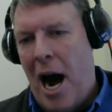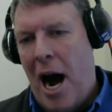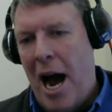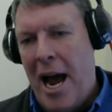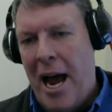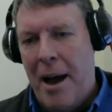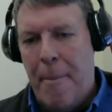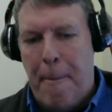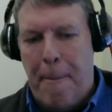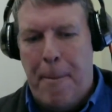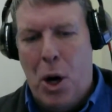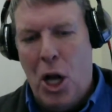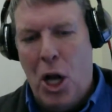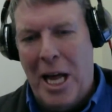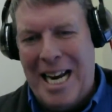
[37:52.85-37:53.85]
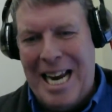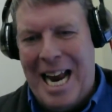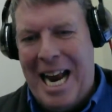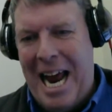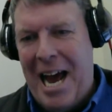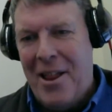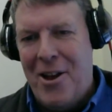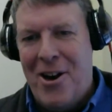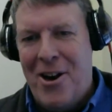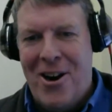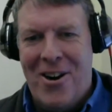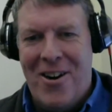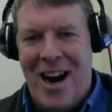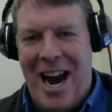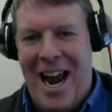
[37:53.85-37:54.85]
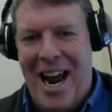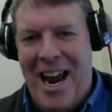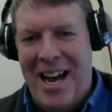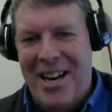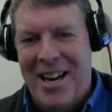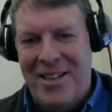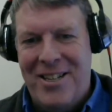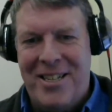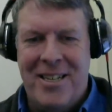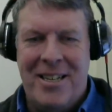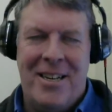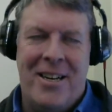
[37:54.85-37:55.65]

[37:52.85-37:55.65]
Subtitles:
I am pulling together and,